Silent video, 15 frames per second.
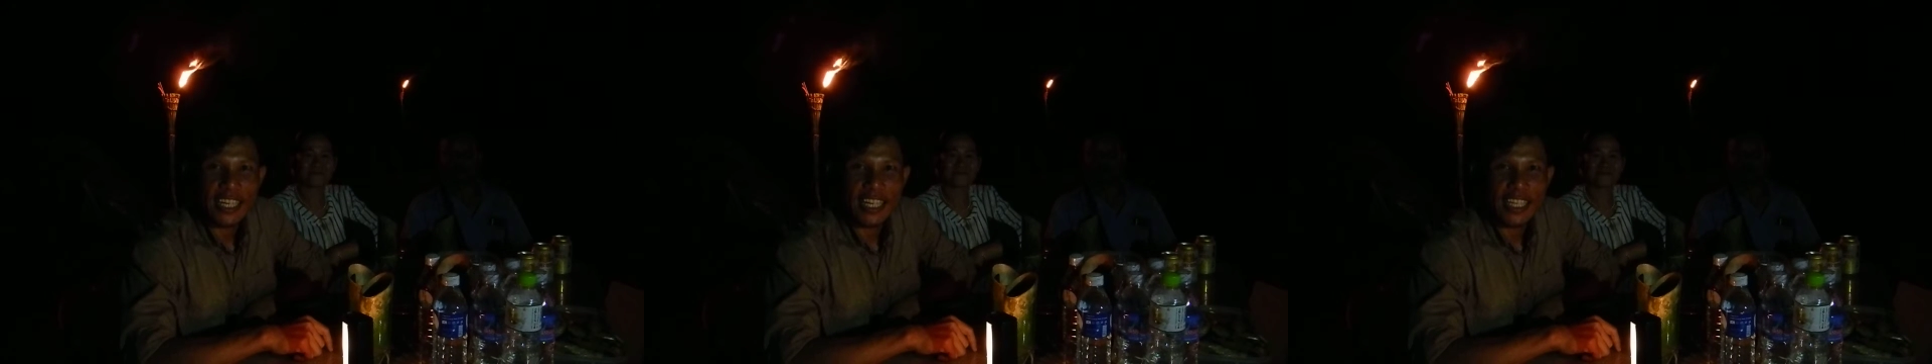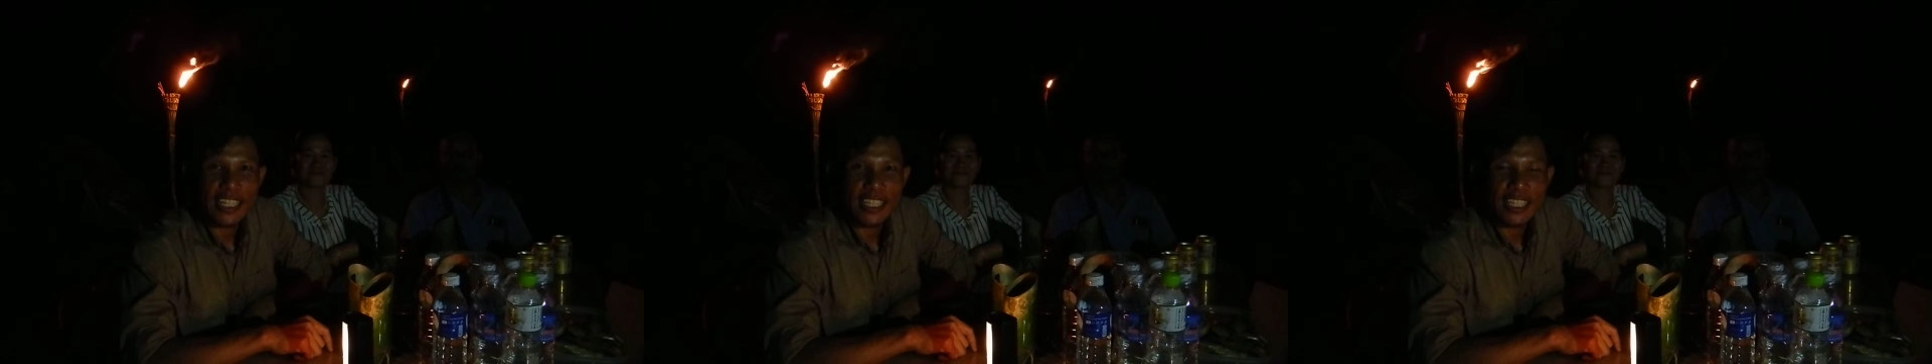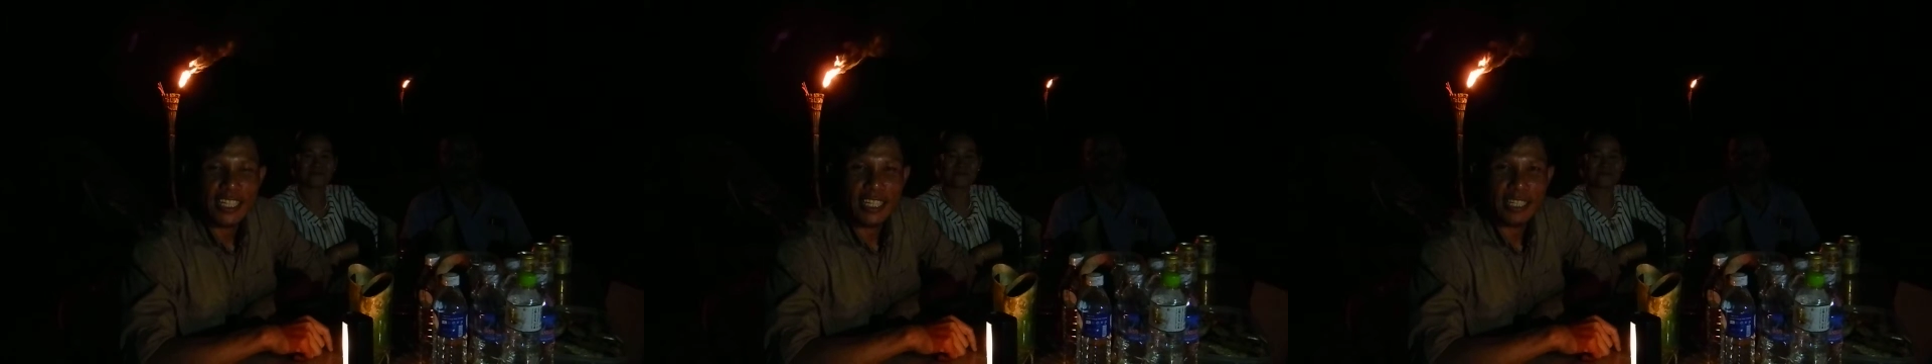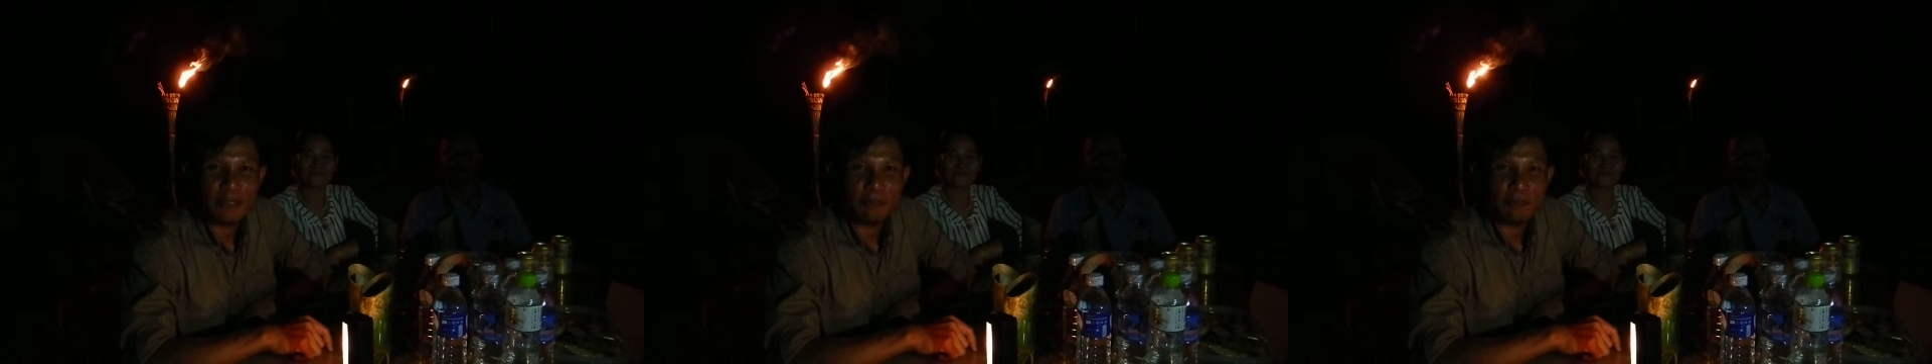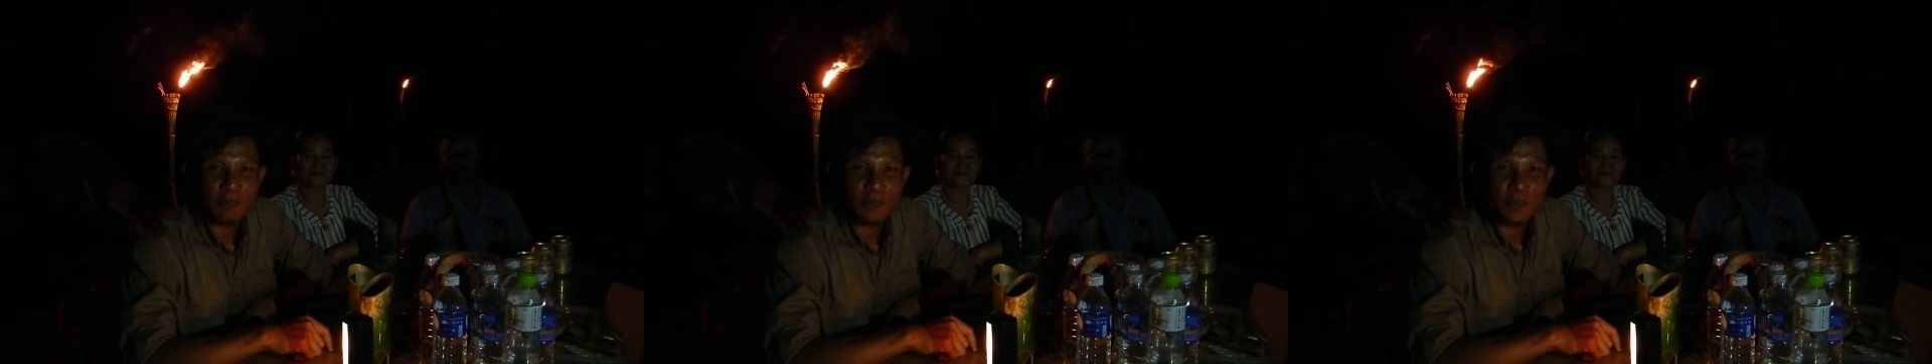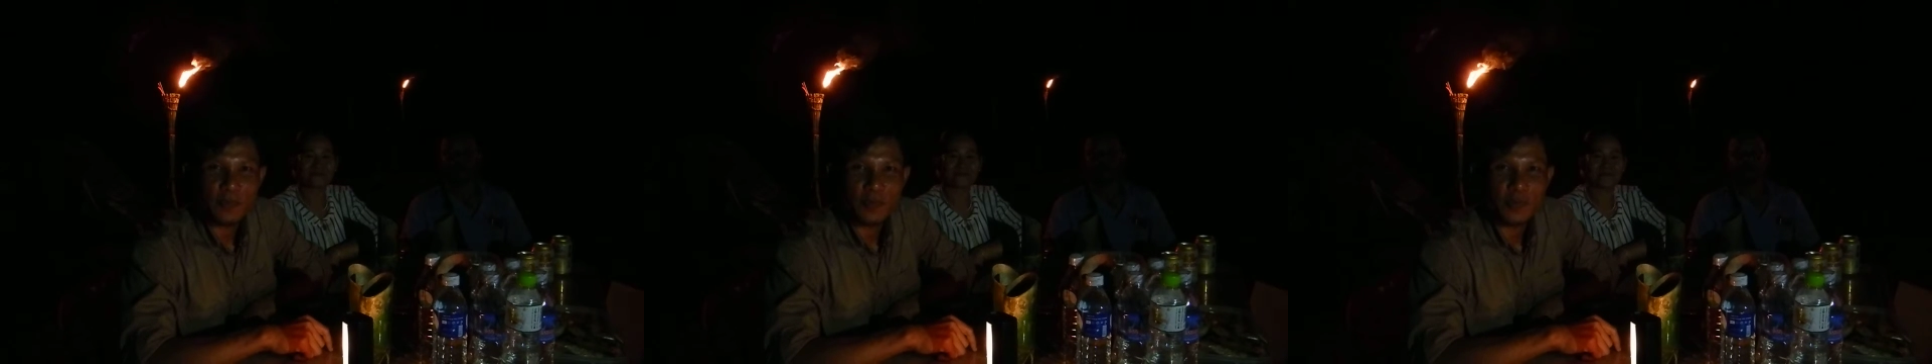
and um,